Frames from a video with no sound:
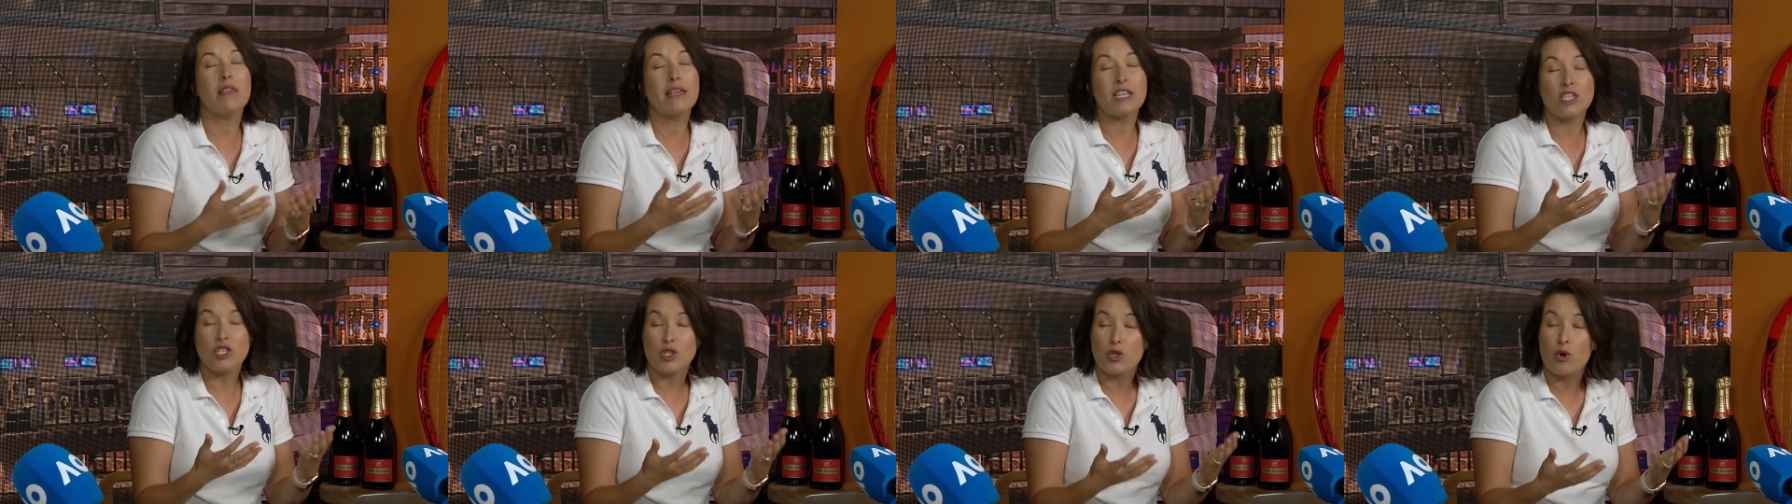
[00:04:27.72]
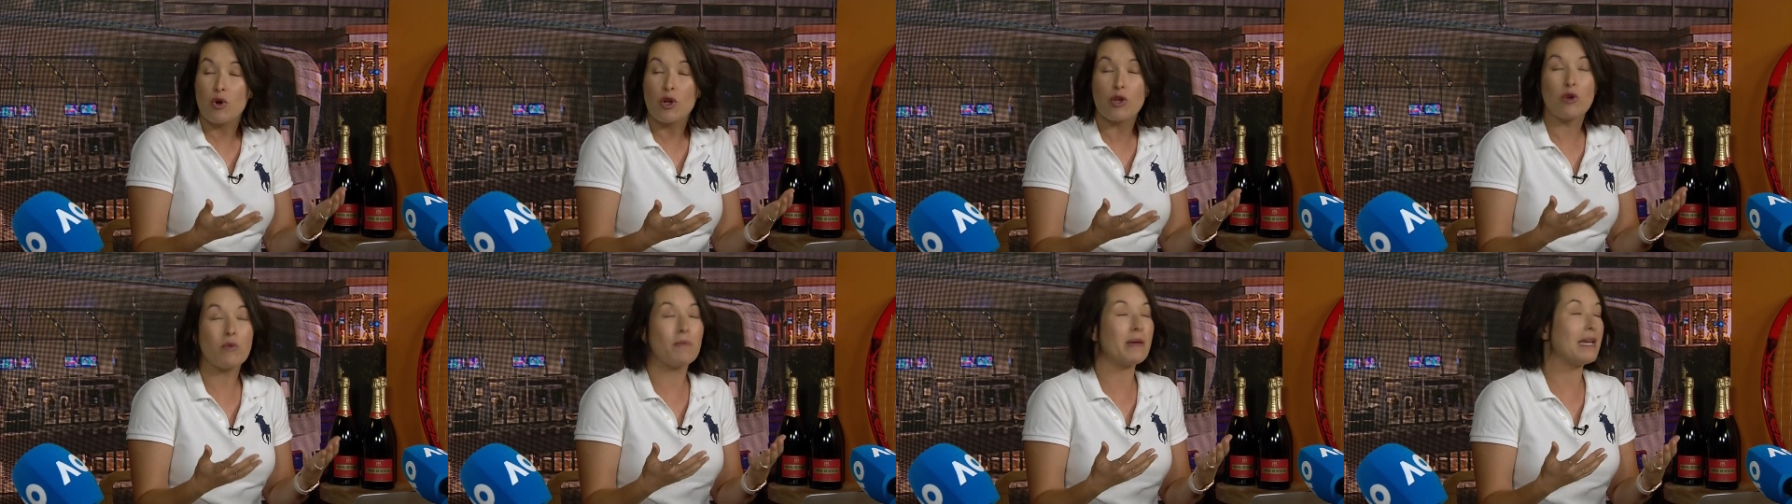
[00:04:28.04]

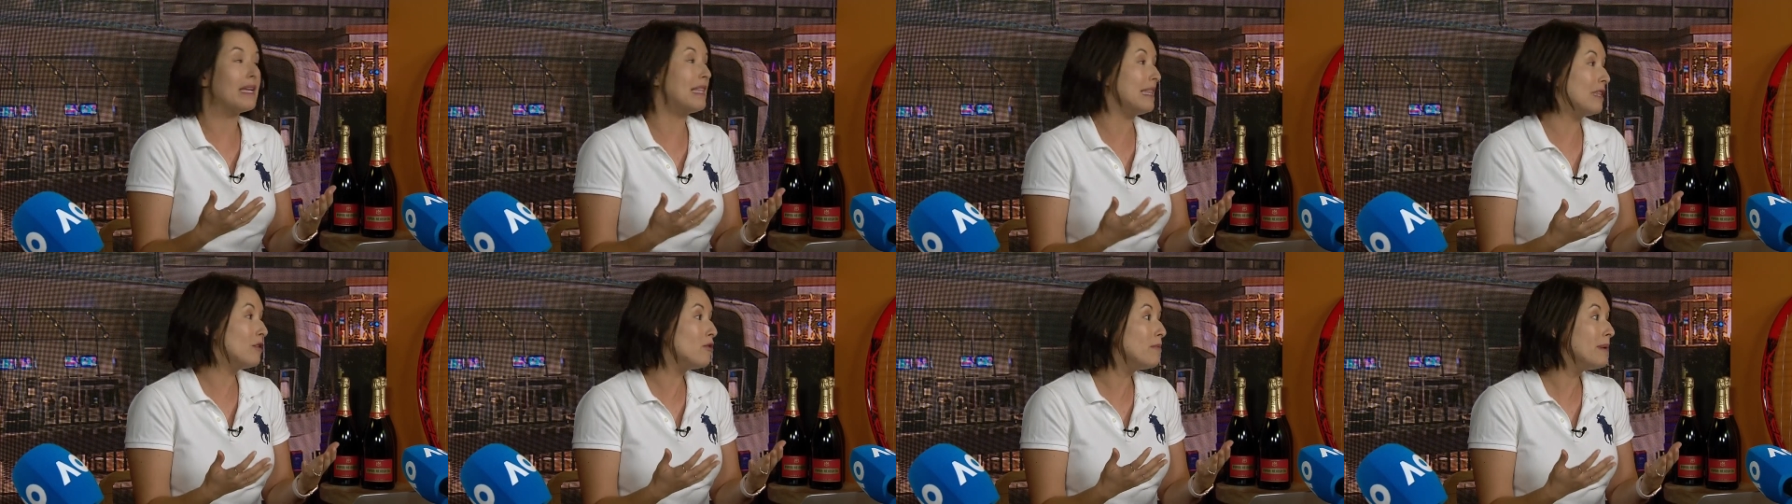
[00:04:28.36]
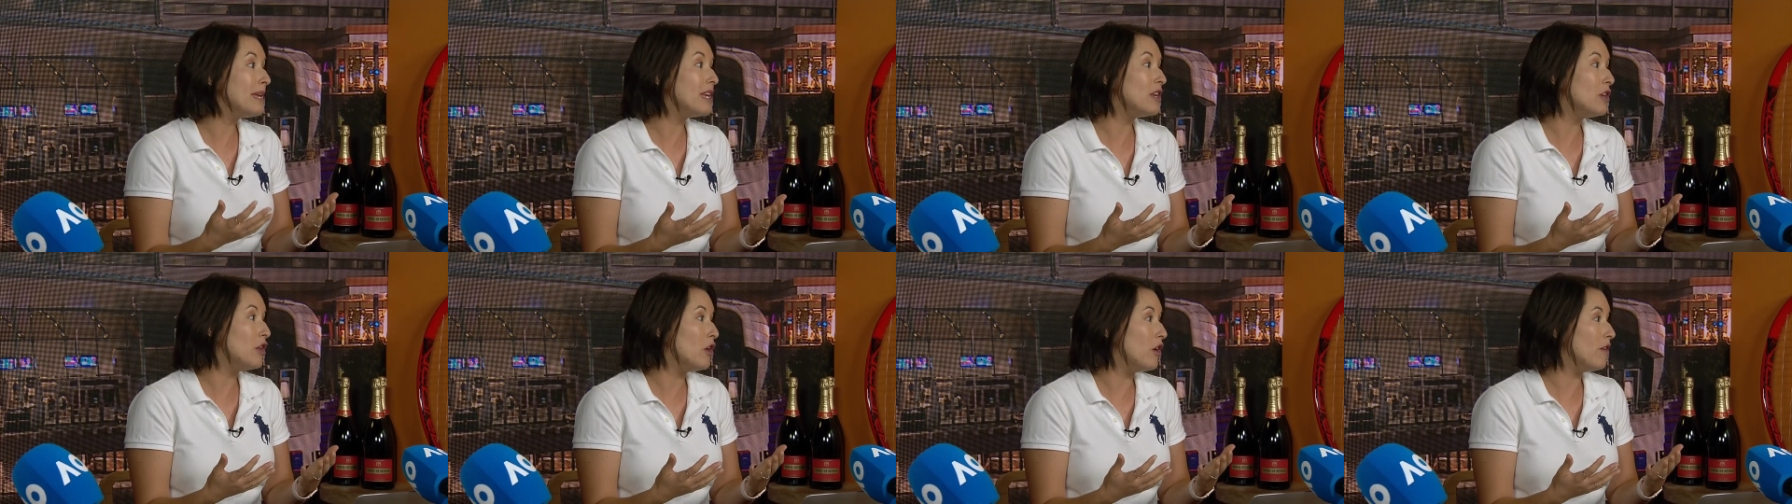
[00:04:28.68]
sure, you'll be a little
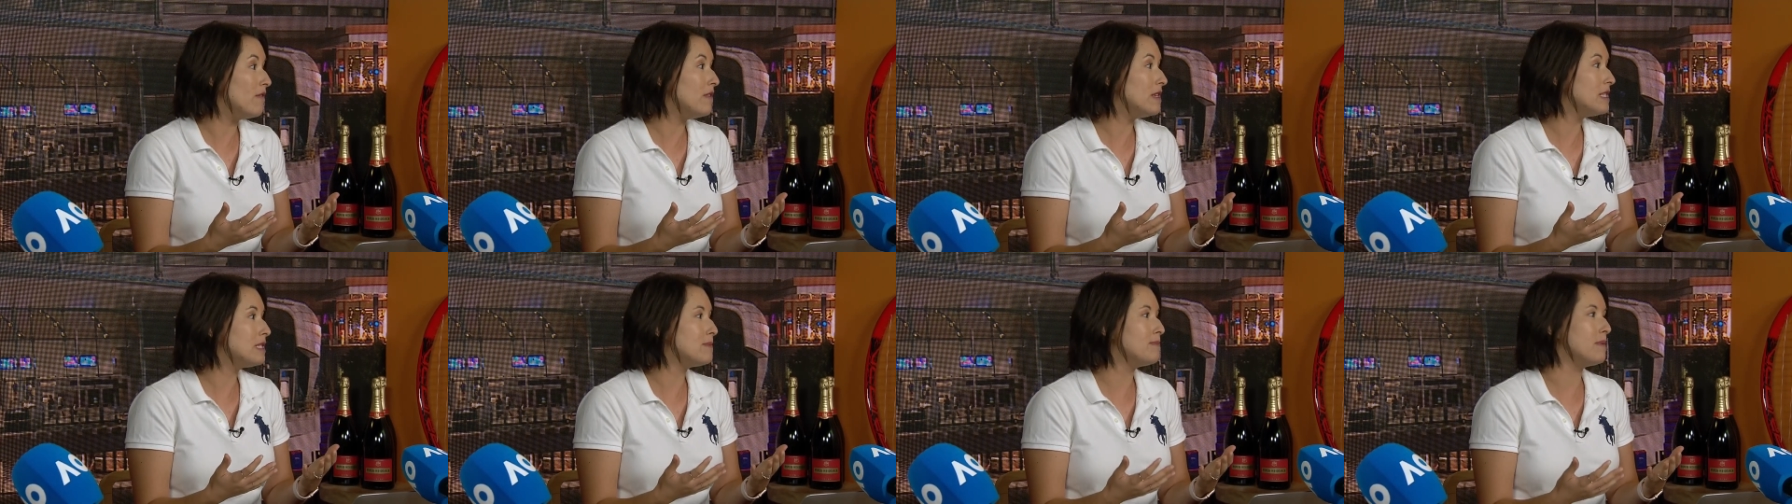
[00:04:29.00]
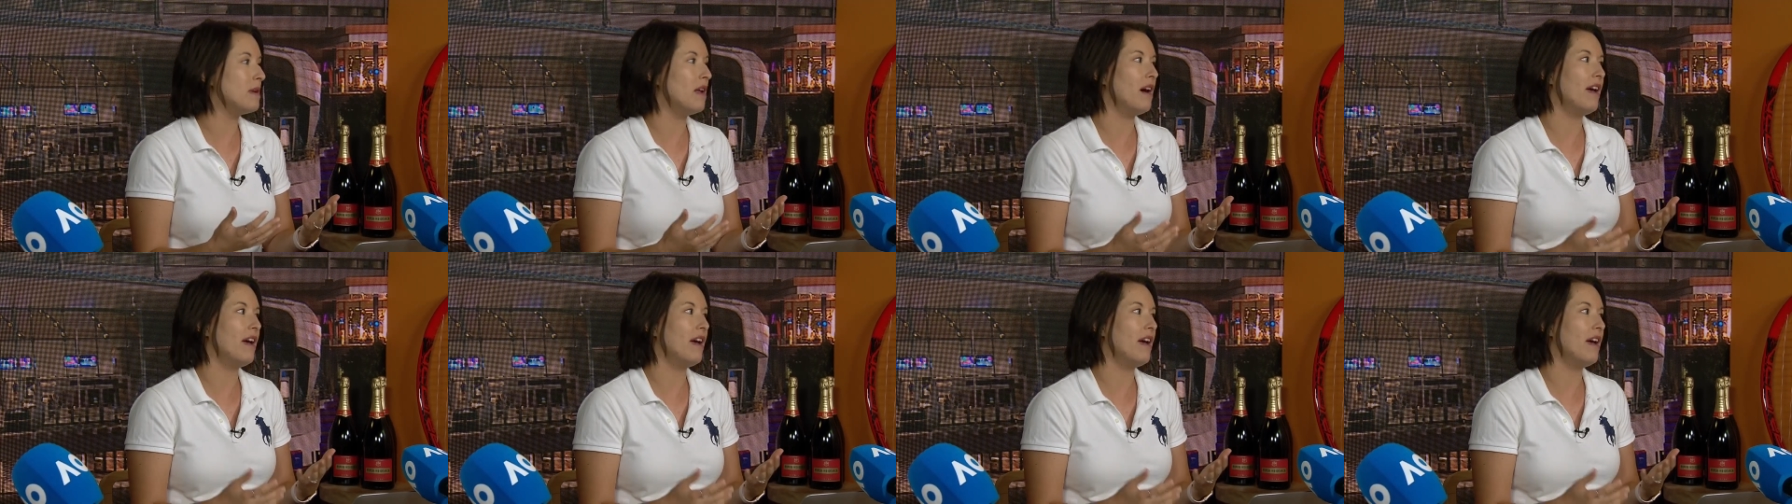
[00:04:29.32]
bit nervous, but